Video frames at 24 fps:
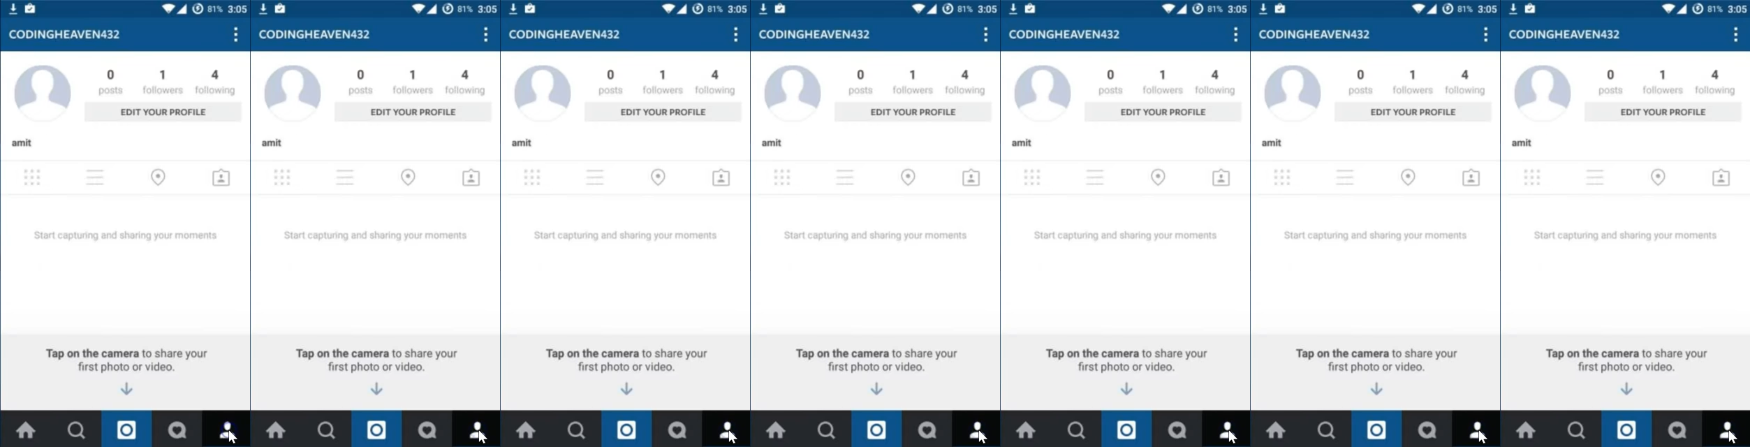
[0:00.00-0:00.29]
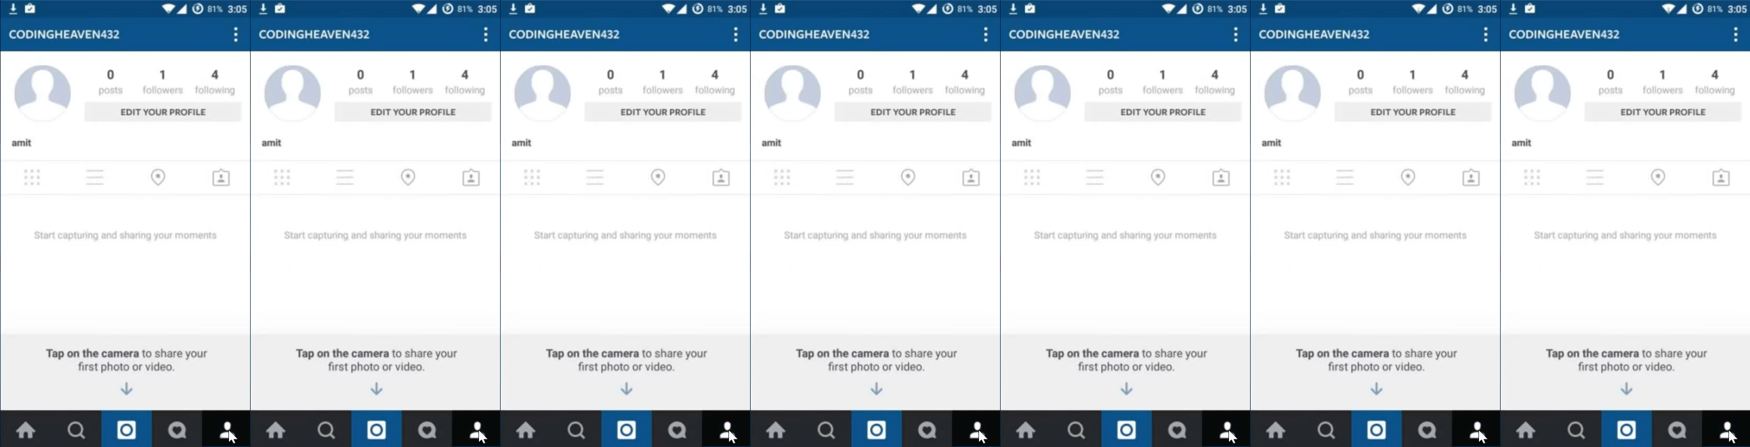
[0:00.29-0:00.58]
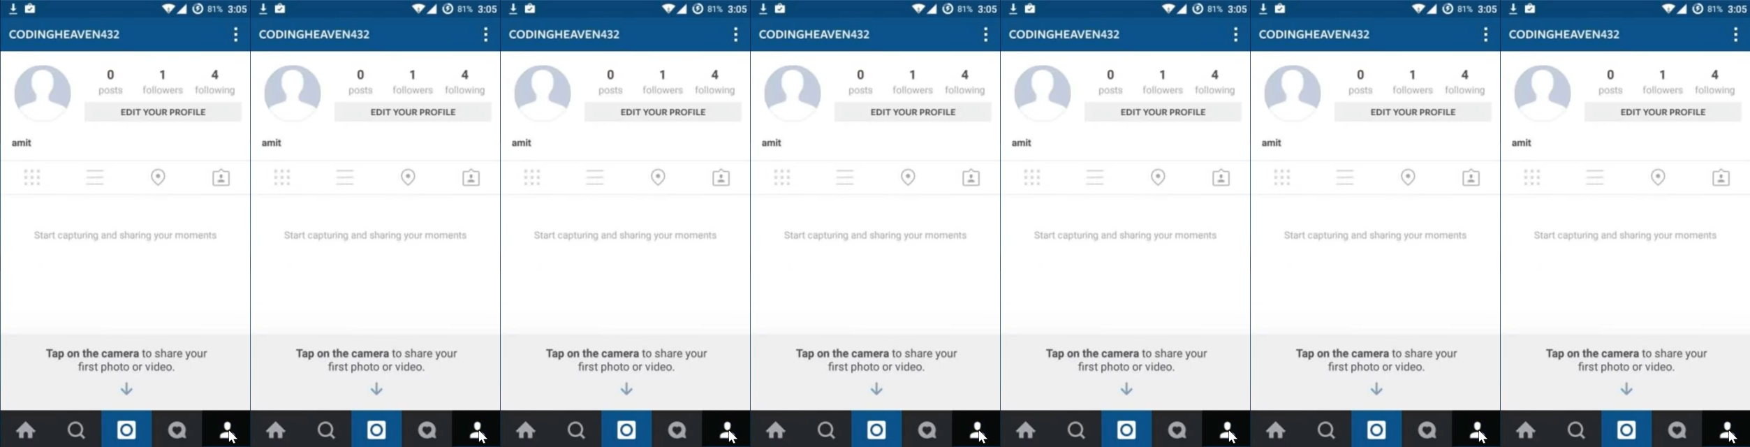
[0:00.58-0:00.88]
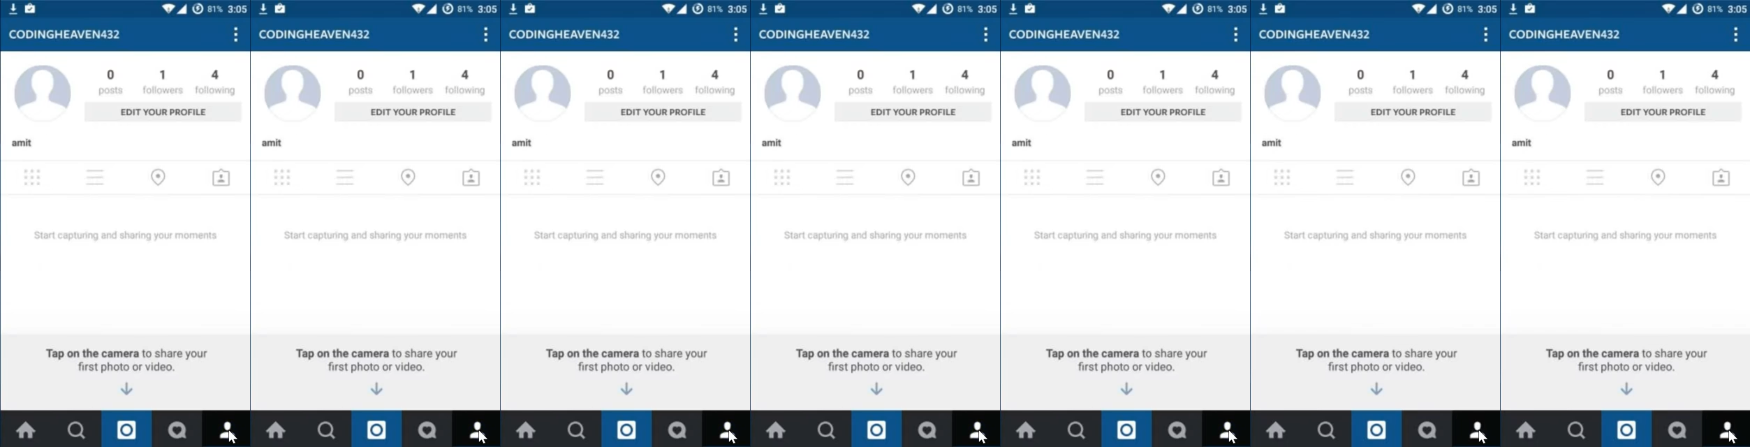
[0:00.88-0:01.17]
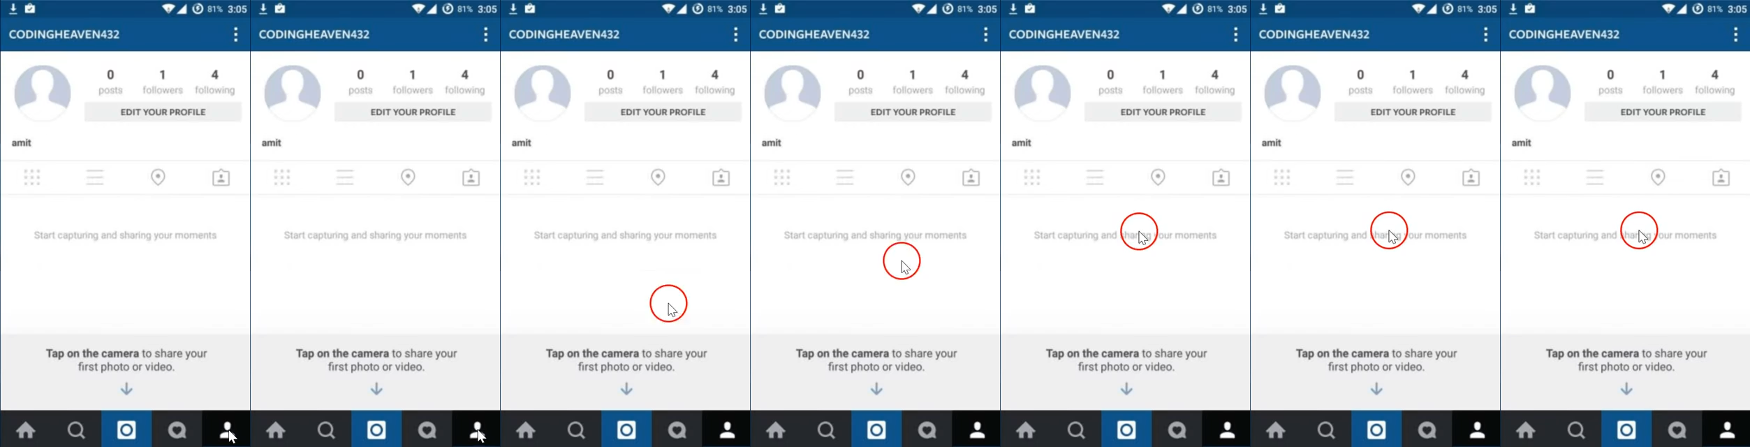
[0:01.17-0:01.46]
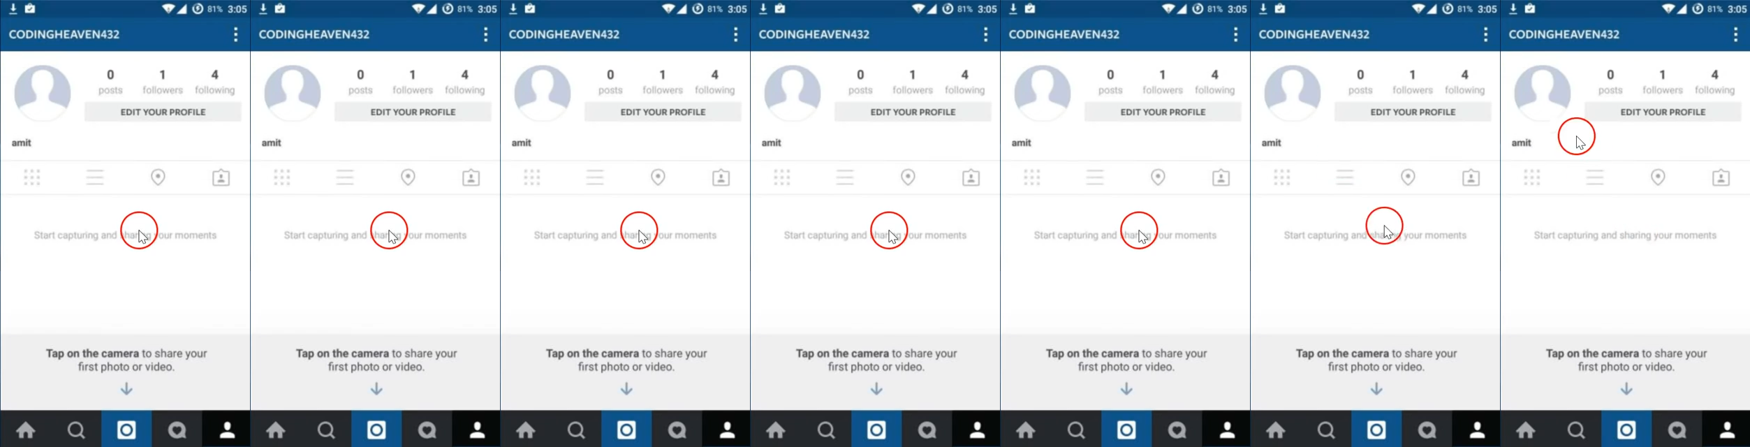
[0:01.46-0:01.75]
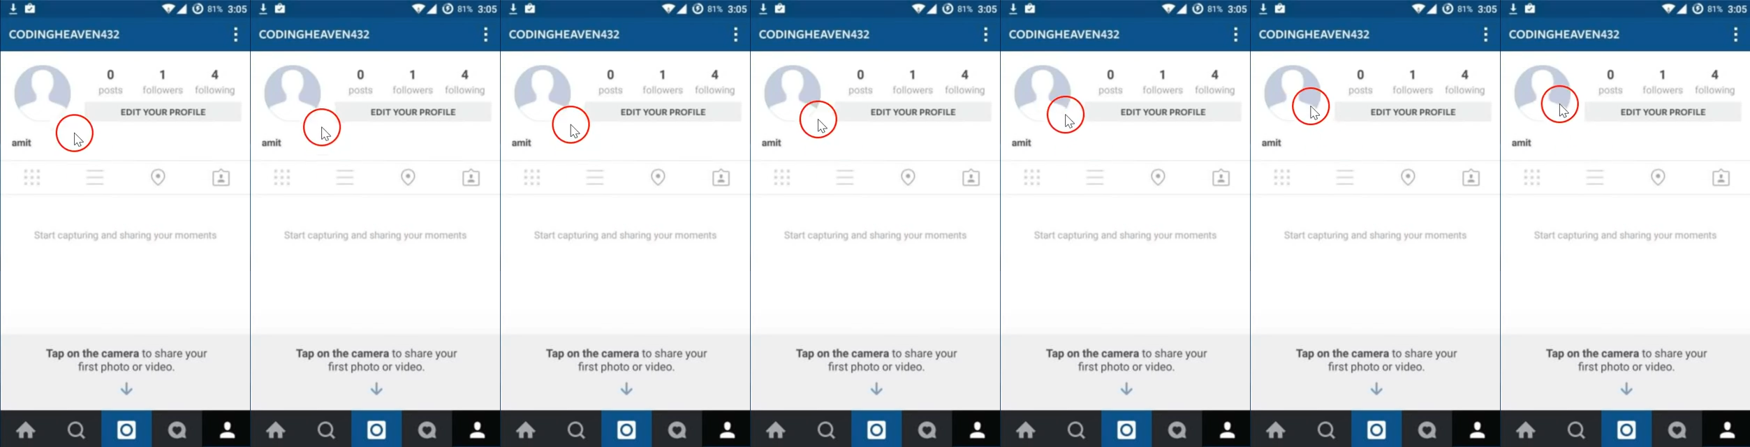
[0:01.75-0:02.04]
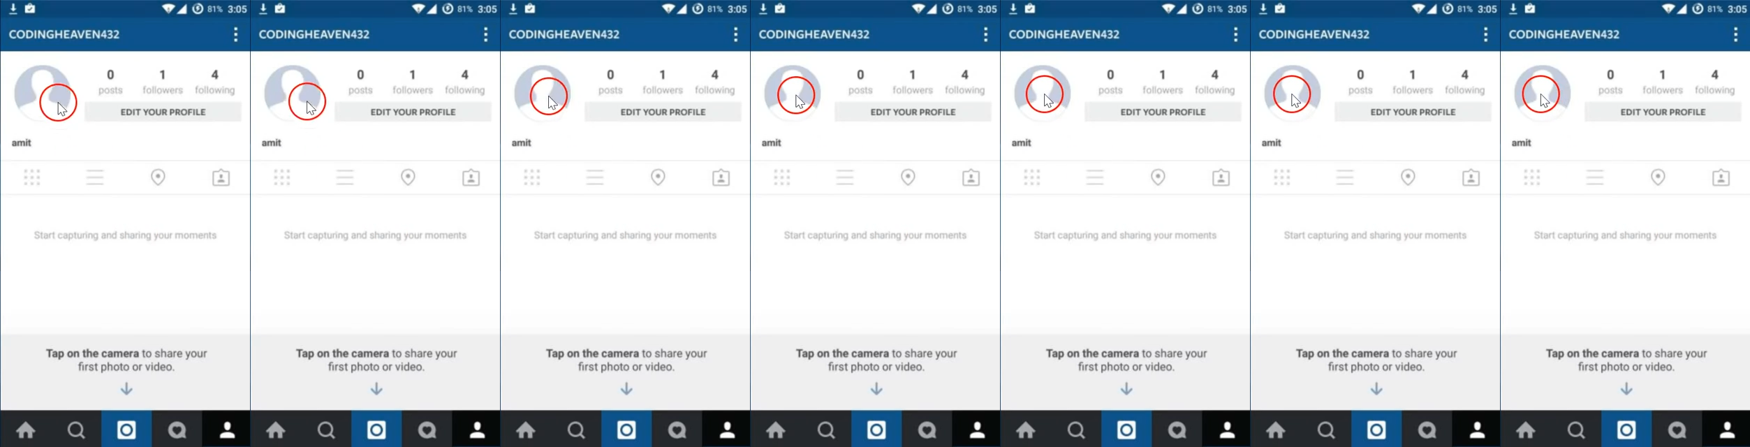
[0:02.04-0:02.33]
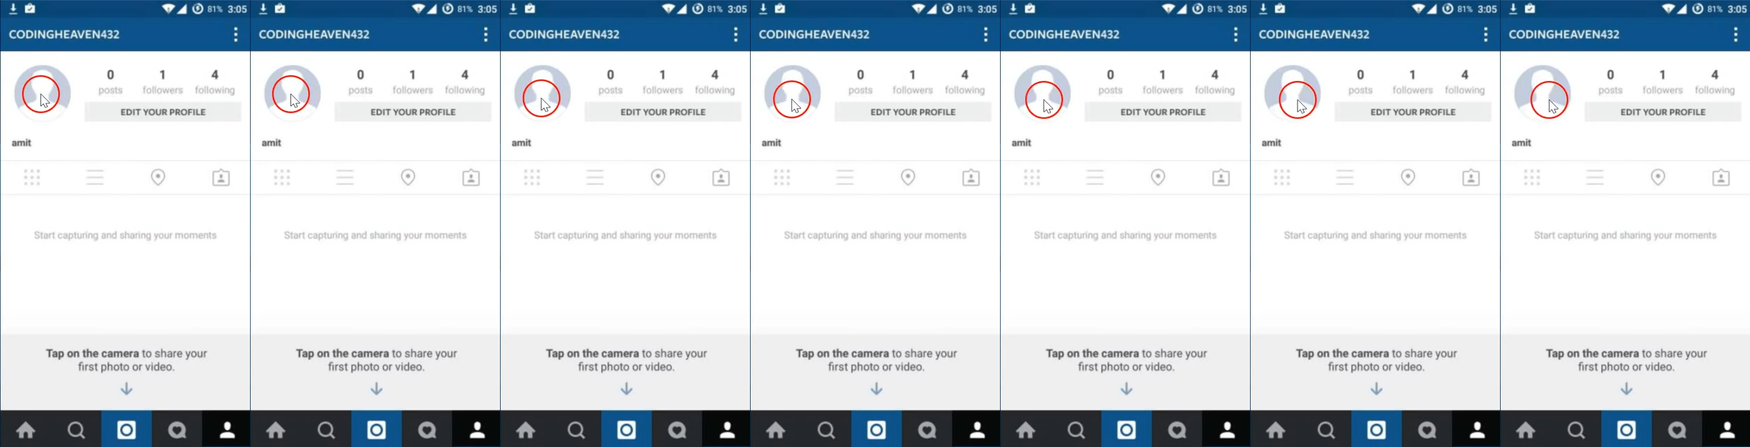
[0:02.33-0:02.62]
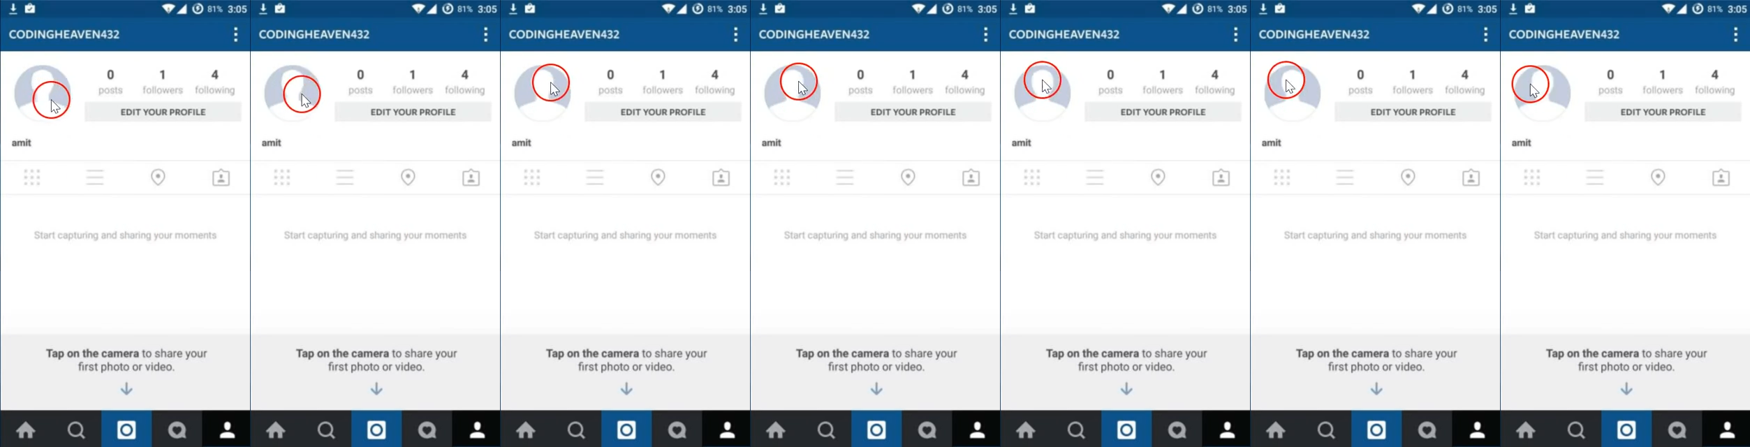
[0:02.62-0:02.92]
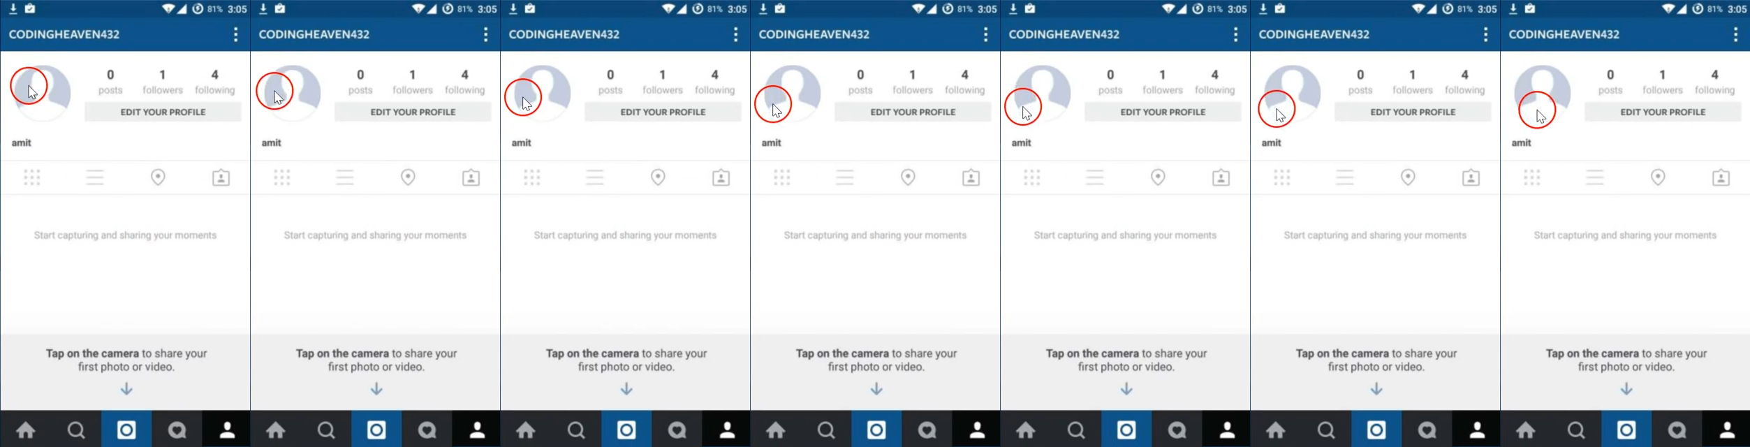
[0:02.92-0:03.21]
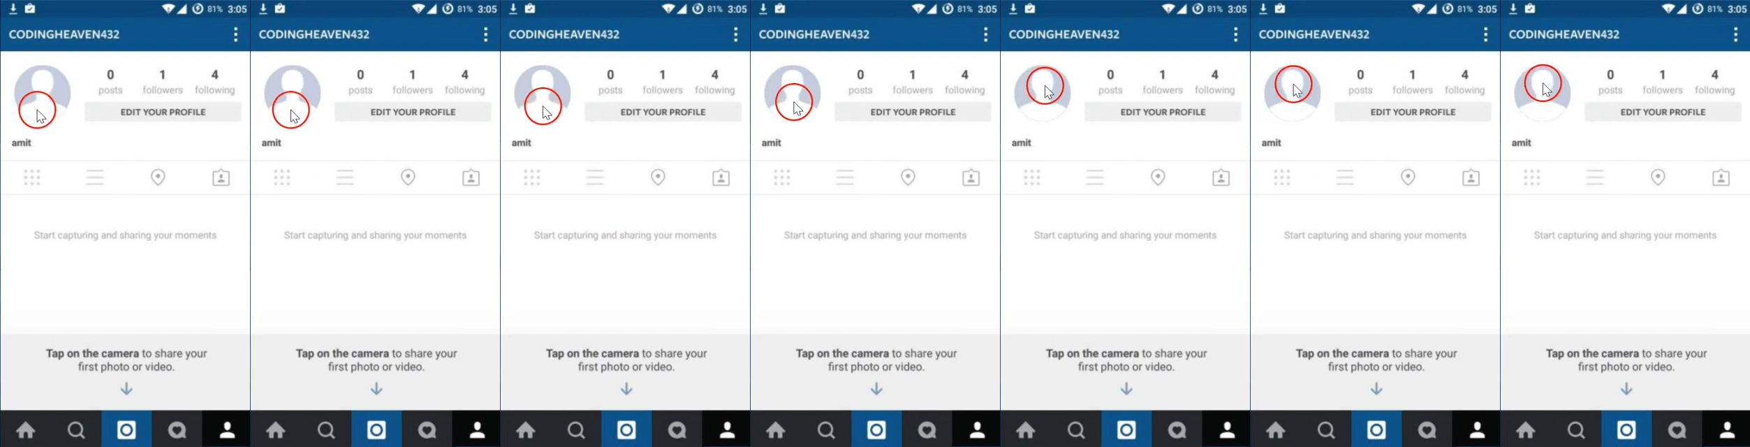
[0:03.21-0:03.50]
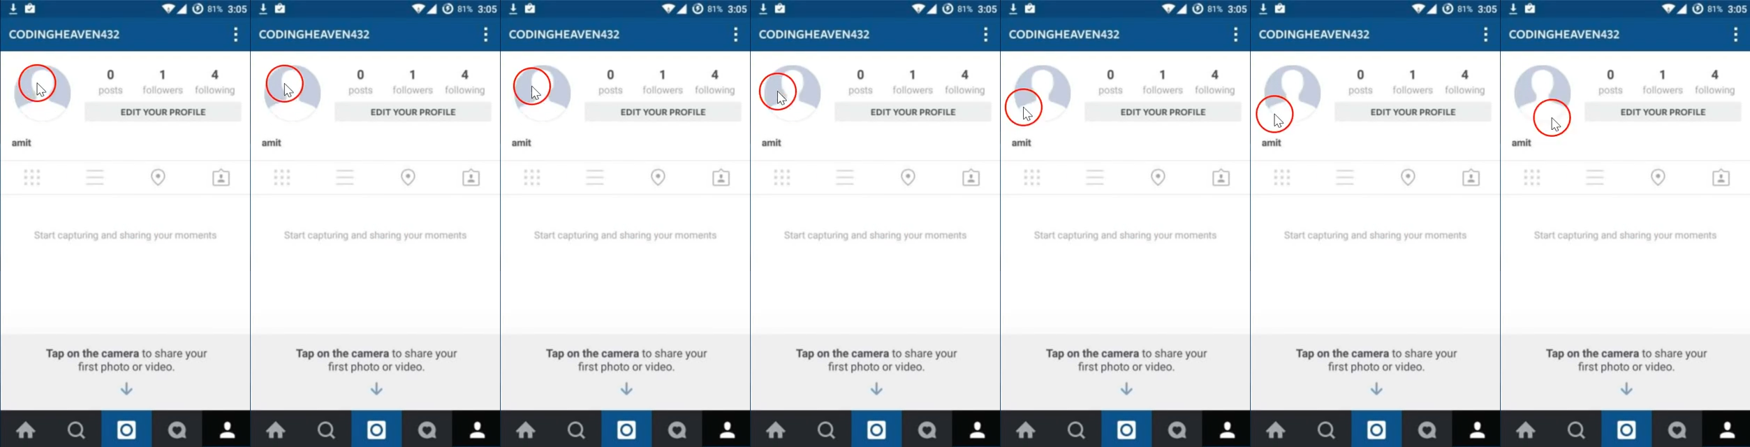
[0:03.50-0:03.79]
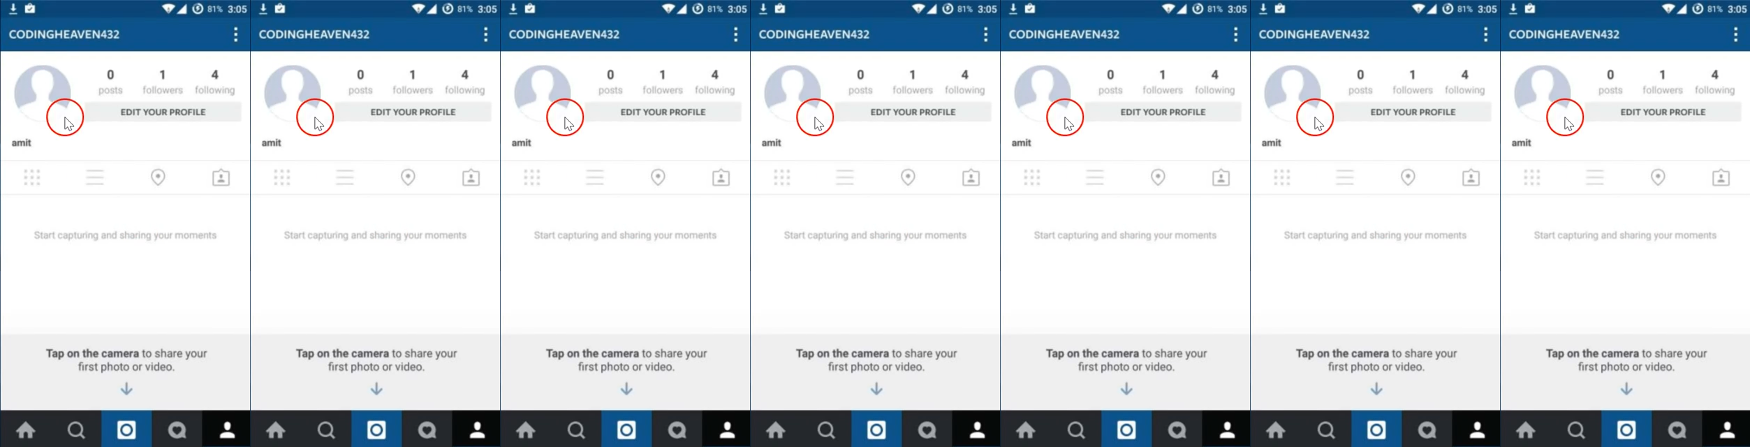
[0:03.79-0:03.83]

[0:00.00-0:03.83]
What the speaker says: Nobody's mouth can be seen.